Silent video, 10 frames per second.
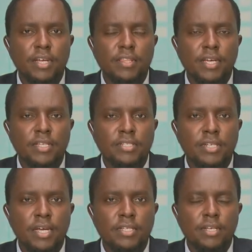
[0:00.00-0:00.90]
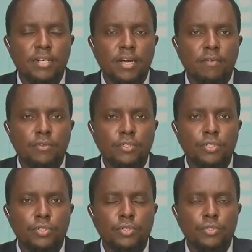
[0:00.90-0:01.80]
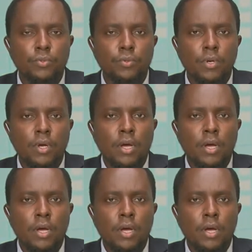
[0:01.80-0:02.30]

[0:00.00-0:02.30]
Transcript: other STIs that have continued to,